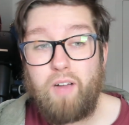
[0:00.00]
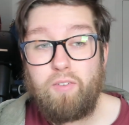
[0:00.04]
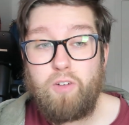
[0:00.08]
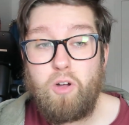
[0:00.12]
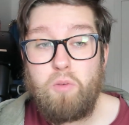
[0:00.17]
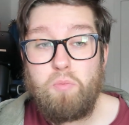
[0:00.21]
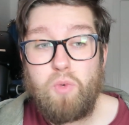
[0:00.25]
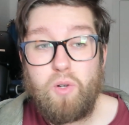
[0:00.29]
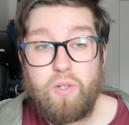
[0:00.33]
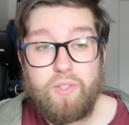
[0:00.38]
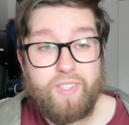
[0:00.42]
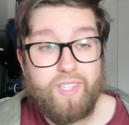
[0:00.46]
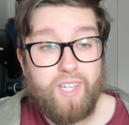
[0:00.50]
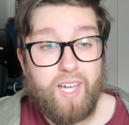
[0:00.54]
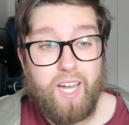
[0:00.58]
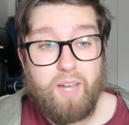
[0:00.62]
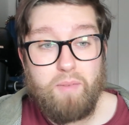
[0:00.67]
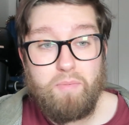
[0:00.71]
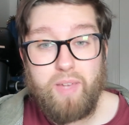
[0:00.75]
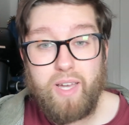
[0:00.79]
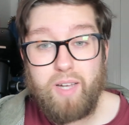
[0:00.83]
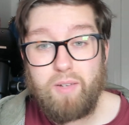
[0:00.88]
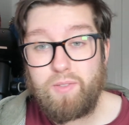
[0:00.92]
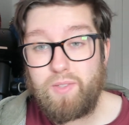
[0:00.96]
got more
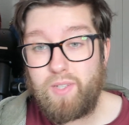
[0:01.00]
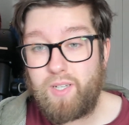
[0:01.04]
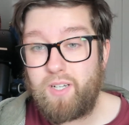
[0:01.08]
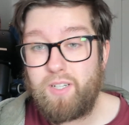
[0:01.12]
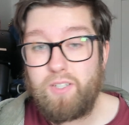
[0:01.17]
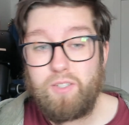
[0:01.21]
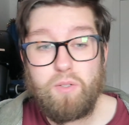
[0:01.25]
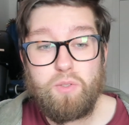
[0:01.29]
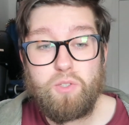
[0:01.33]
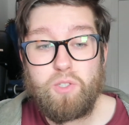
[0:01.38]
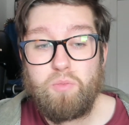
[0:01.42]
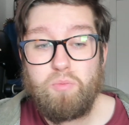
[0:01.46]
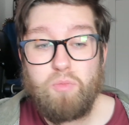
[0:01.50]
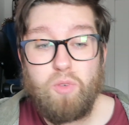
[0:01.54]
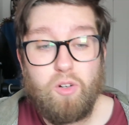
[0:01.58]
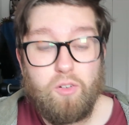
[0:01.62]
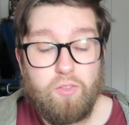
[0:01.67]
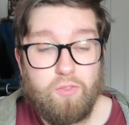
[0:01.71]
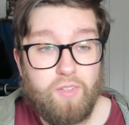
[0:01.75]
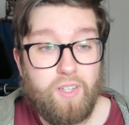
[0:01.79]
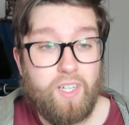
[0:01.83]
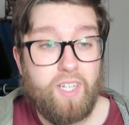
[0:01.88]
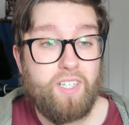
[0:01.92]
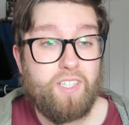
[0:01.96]
time now, so I can do some more
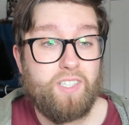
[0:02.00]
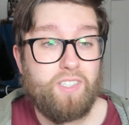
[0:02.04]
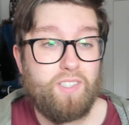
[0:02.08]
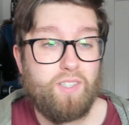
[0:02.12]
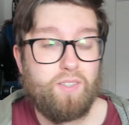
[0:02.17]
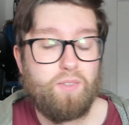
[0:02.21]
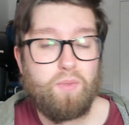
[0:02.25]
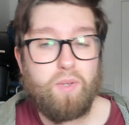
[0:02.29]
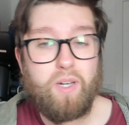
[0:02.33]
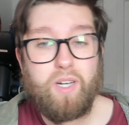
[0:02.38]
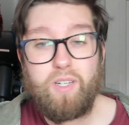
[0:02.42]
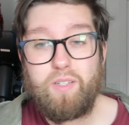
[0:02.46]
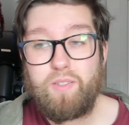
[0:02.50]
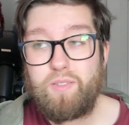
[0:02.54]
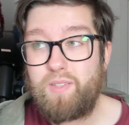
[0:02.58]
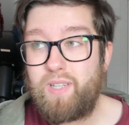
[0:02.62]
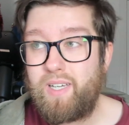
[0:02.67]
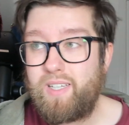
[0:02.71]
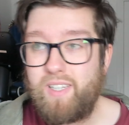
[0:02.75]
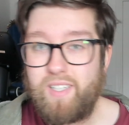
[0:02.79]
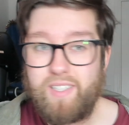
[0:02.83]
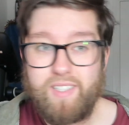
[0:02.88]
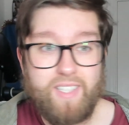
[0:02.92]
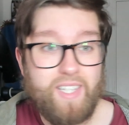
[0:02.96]
features as well,
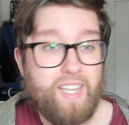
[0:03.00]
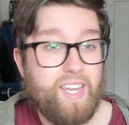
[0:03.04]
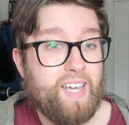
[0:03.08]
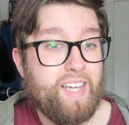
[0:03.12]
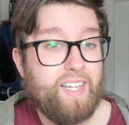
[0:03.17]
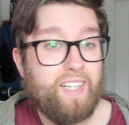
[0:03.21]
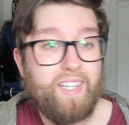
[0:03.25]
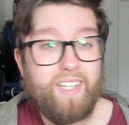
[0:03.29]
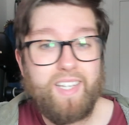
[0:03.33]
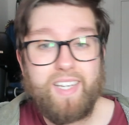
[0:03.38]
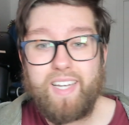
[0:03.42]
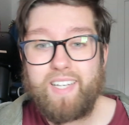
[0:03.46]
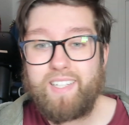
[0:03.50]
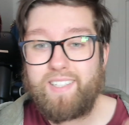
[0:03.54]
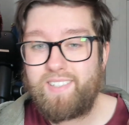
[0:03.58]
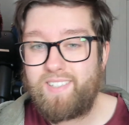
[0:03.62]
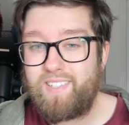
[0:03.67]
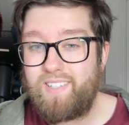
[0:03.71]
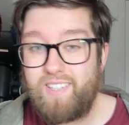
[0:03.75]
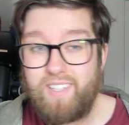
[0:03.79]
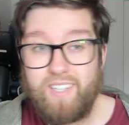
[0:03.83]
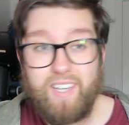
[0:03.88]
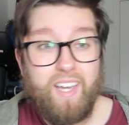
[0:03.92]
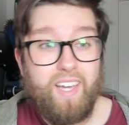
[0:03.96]
like the tier list,
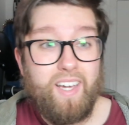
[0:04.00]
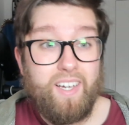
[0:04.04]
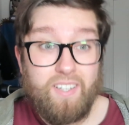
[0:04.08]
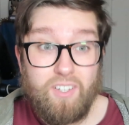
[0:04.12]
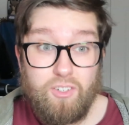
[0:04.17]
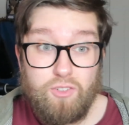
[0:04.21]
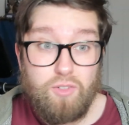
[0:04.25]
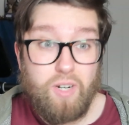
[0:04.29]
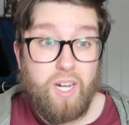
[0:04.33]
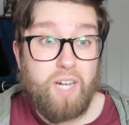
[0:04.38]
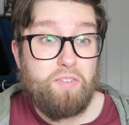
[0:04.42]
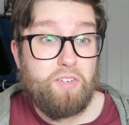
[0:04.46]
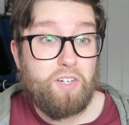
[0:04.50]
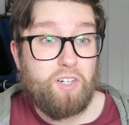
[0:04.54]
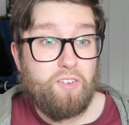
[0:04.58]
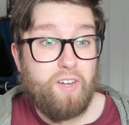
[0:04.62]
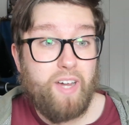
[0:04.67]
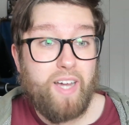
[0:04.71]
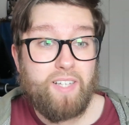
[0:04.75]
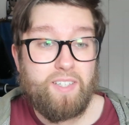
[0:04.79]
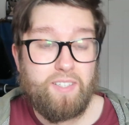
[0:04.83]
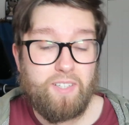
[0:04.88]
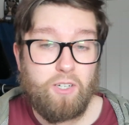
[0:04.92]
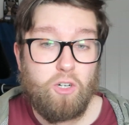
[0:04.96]
and the driver
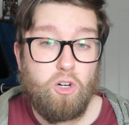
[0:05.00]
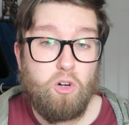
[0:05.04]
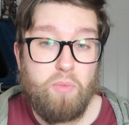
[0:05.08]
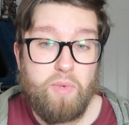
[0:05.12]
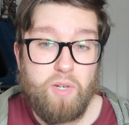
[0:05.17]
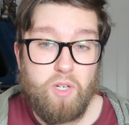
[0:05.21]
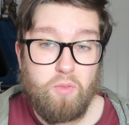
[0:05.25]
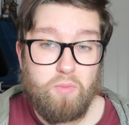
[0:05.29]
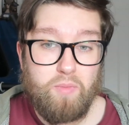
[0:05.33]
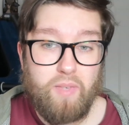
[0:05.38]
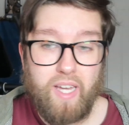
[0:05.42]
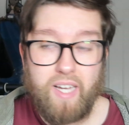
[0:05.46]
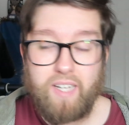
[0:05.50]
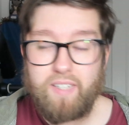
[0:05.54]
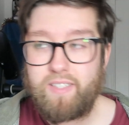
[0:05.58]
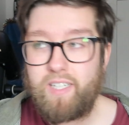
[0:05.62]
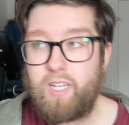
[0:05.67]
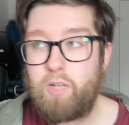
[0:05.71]
grades are coming up next.